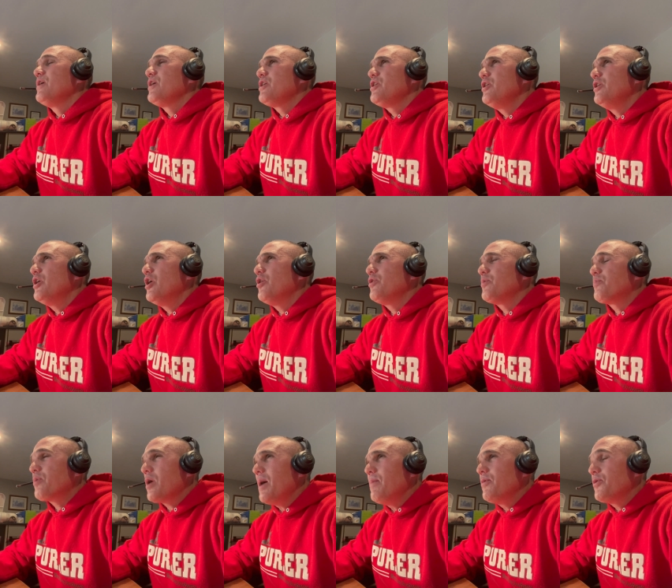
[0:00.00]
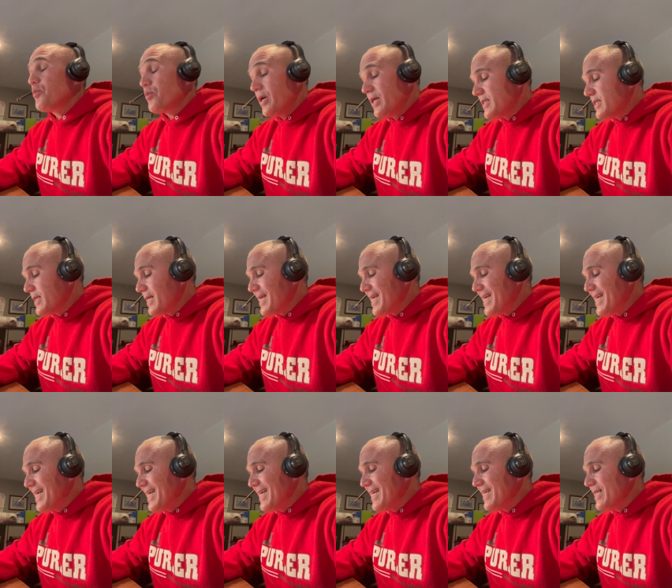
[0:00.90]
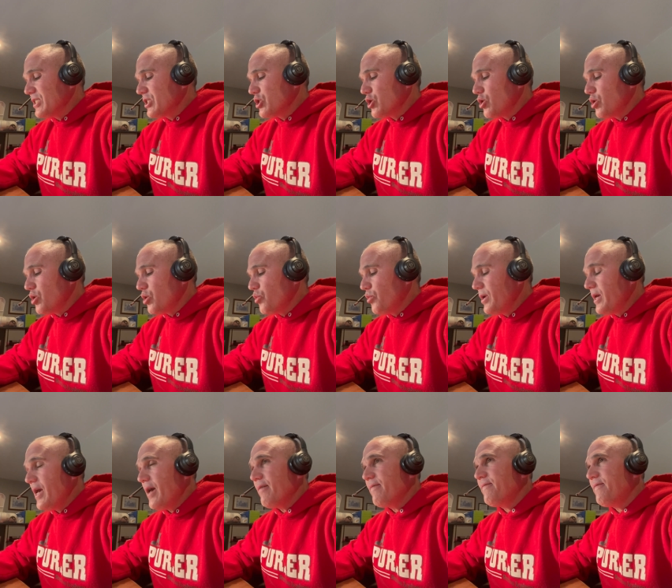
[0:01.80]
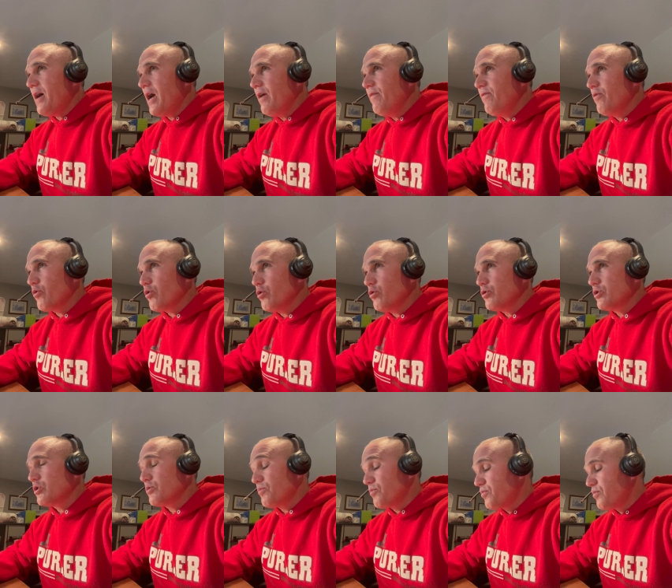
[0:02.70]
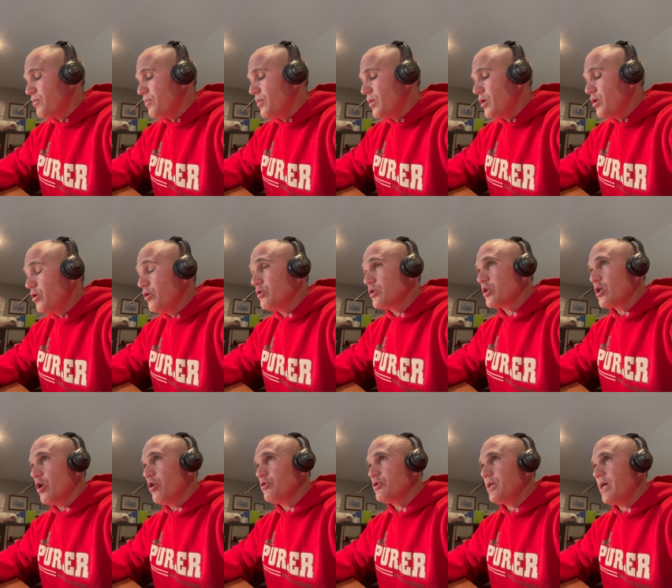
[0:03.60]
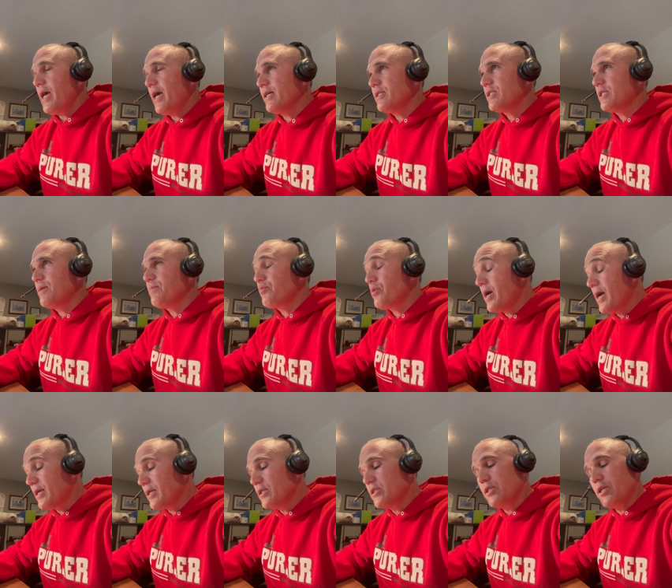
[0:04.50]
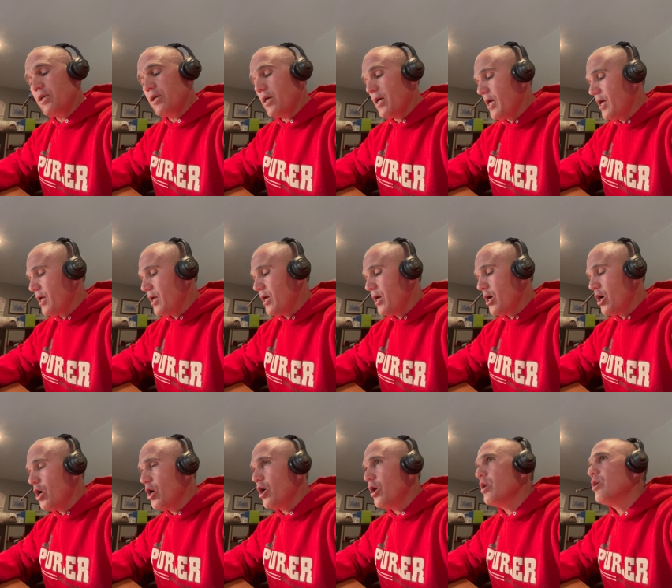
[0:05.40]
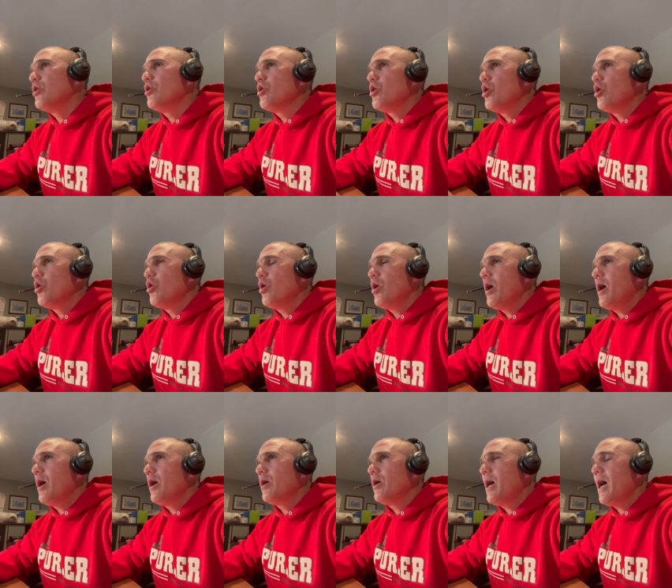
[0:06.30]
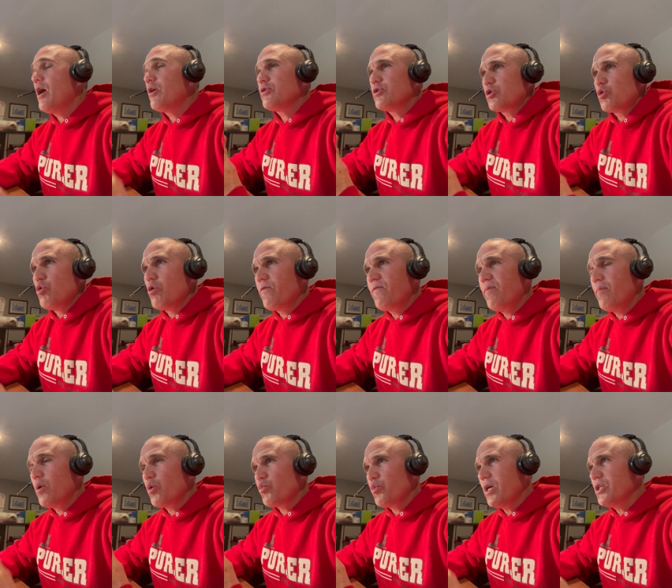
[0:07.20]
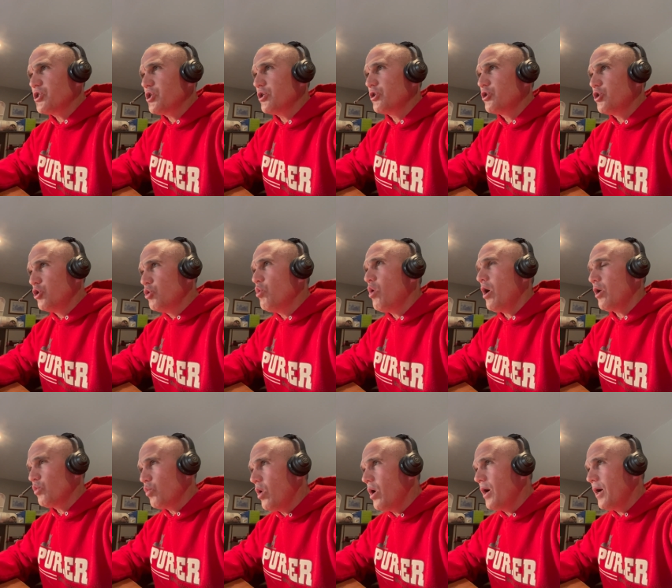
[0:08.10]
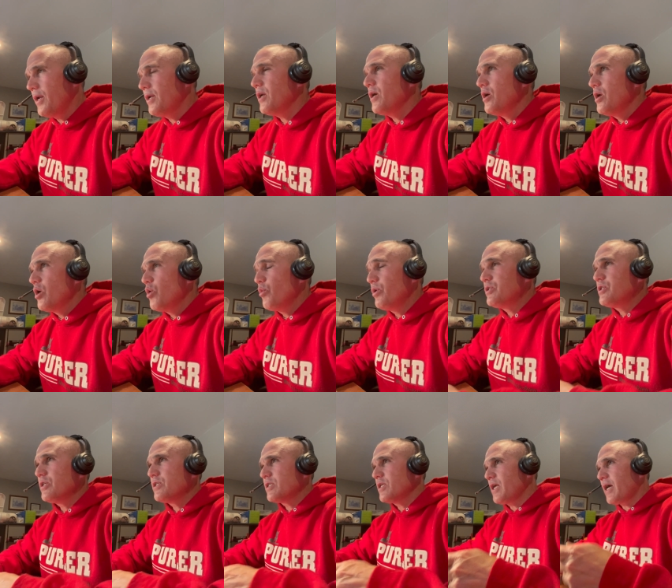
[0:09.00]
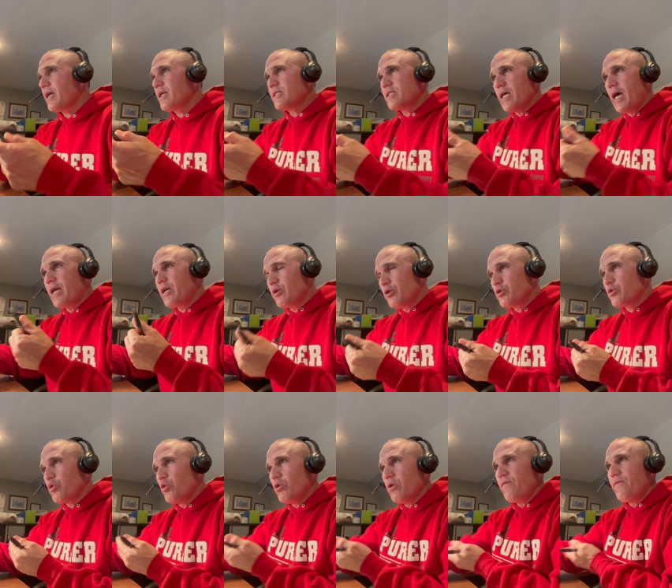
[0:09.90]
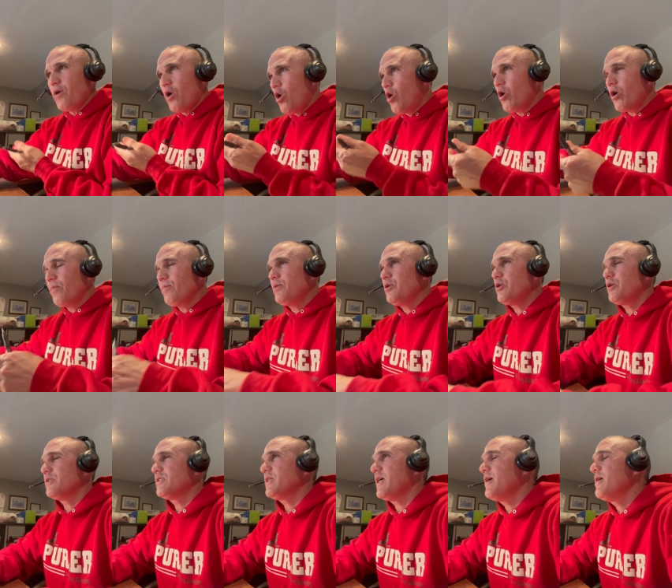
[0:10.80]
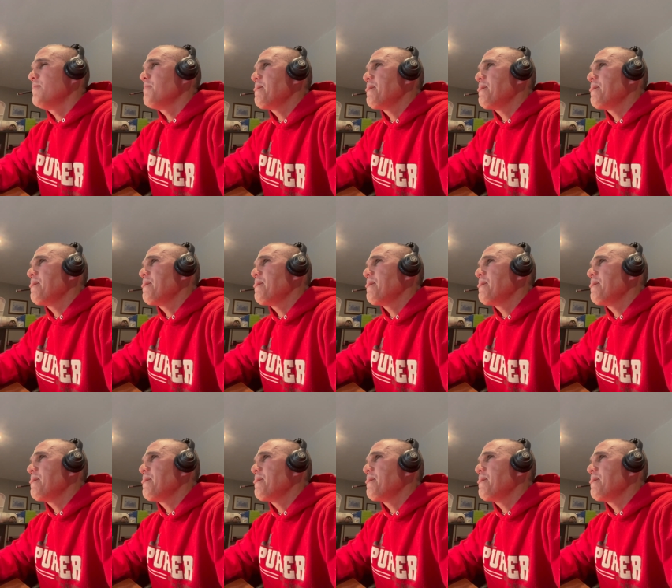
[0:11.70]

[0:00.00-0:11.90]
You know, the problem with wrestling is we have five year olds whose coach has them practicing uh, how to score from a Russian two on one, which is like a side control of the arm, you could say.